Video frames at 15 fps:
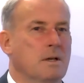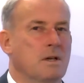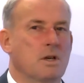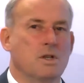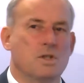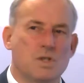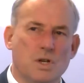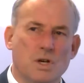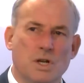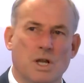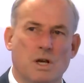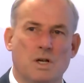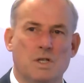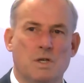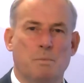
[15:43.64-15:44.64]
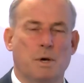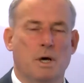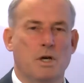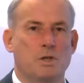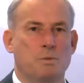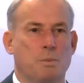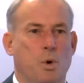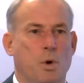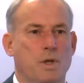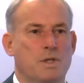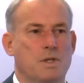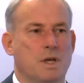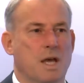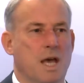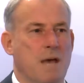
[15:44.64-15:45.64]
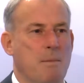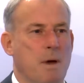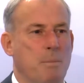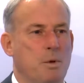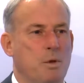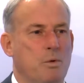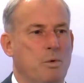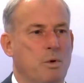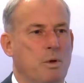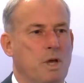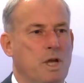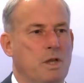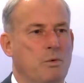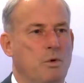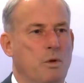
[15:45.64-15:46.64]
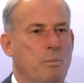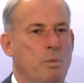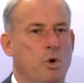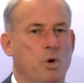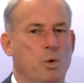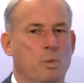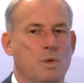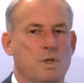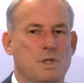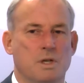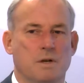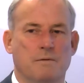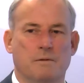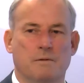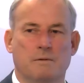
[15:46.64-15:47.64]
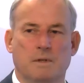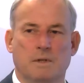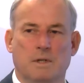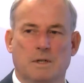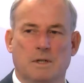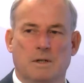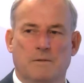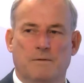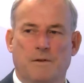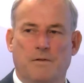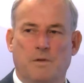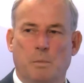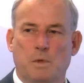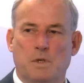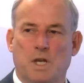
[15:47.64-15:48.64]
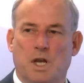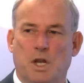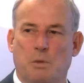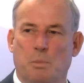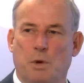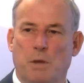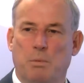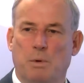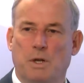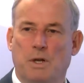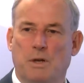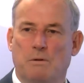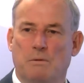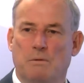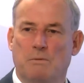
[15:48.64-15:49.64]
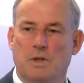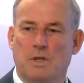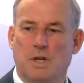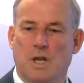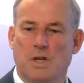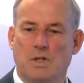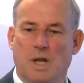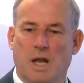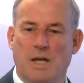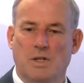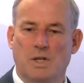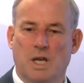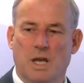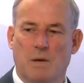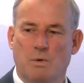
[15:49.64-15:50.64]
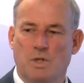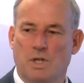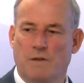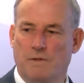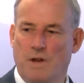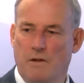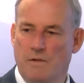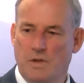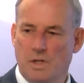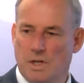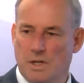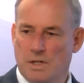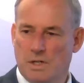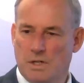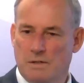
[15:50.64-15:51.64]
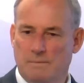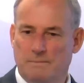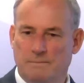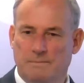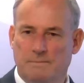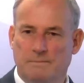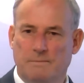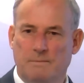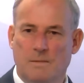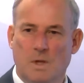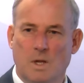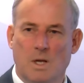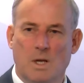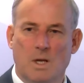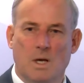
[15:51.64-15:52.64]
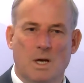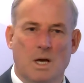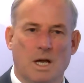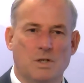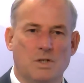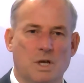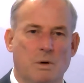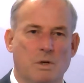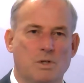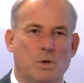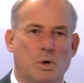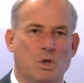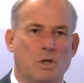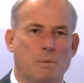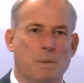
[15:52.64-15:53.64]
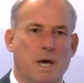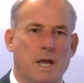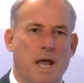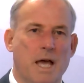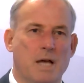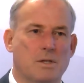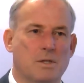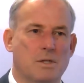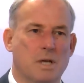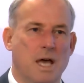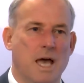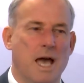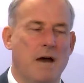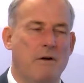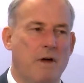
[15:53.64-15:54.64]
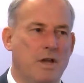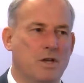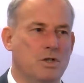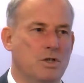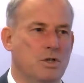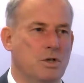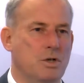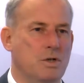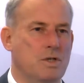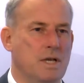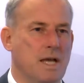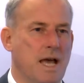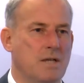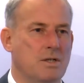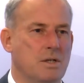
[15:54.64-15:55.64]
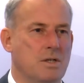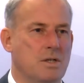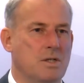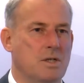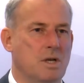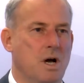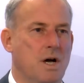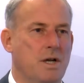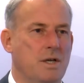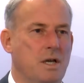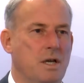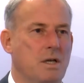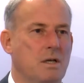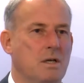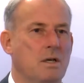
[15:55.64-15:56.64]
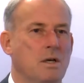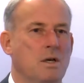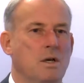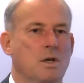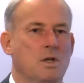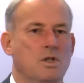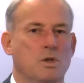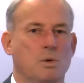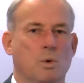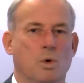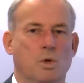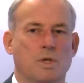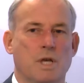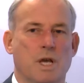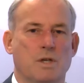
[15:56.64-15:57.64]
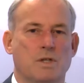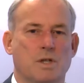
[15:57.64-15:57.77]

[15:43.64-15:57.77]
concerning, I suppose, points that came up in the report was that 50% of the people in residential aged care received no visitors. And so it talked about our attitudes as a society towards our